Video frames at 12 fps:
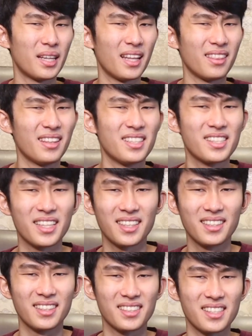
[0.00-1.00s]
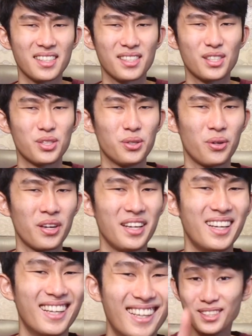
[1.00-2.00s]
that this thing exists,
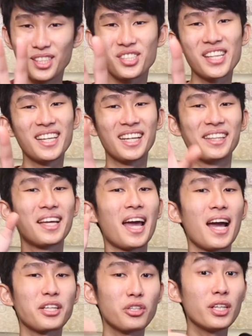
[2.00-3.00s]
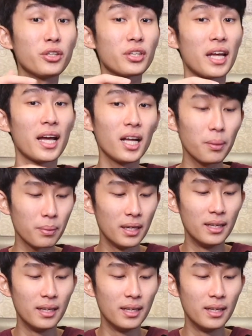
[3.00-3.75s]
okay? Just kidding, they actually could help